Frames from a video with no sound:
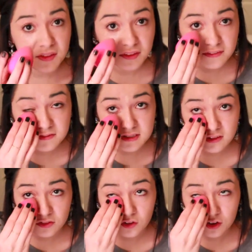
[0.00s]

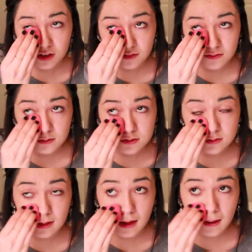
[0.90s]
lifted look if you
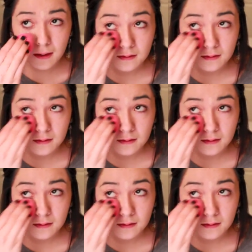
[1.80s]
do that.